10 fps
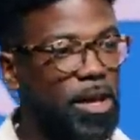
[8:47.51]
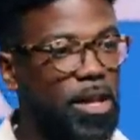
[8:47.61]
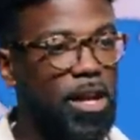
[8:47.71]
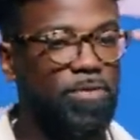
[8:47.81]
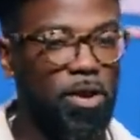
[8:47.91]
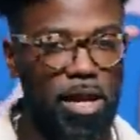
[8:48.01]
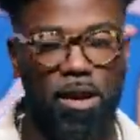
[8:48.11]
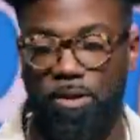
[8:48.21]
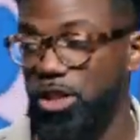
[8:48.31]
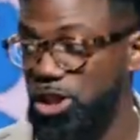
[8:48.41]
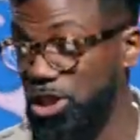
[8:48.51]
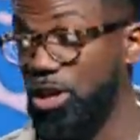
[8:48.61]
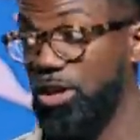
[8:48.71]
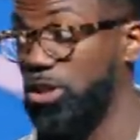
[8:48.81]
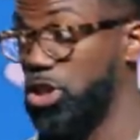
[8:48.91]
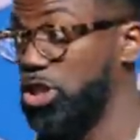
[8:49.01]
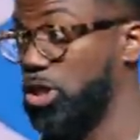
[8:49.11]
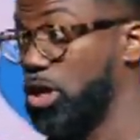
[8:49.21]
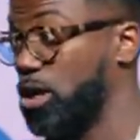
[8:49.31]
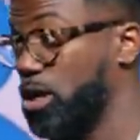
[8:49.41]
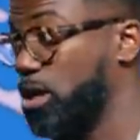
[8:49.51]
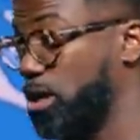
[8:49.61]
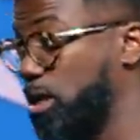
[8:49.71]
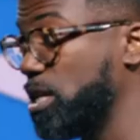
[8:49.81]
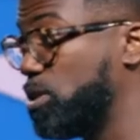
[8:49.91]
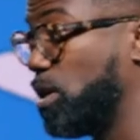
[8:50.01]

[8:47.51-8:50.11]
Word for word: If you're here, this church needs